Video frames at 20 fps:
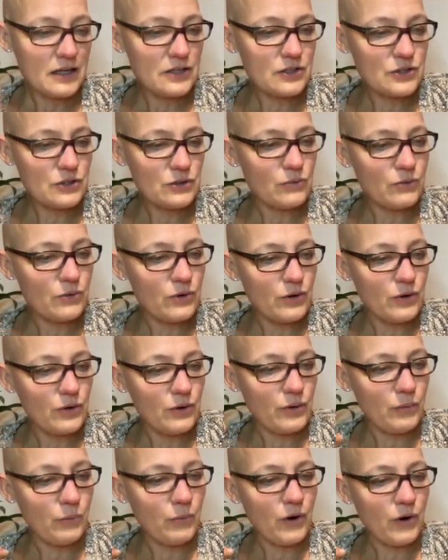So
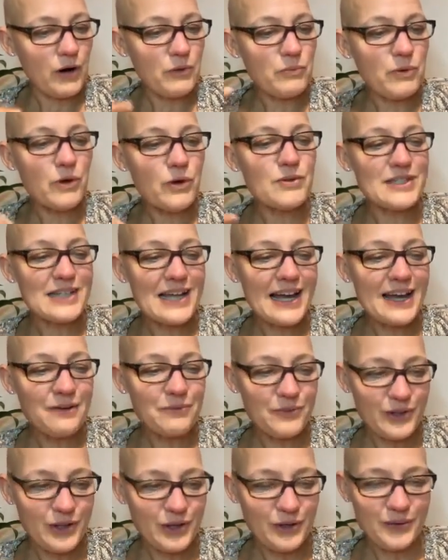what I wrote
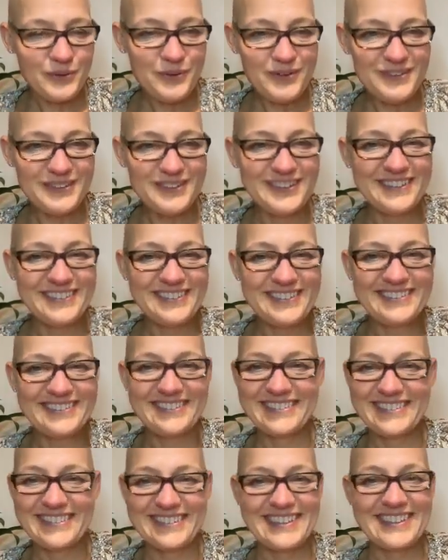down though,
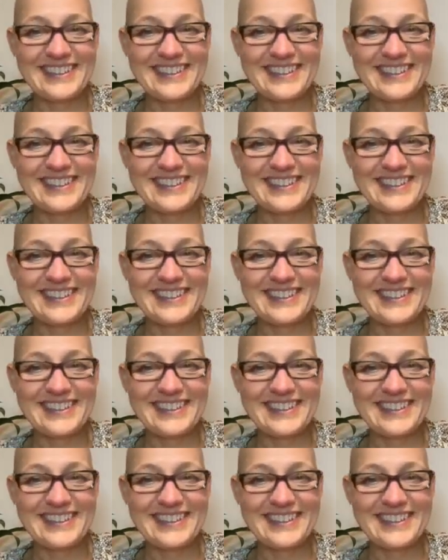which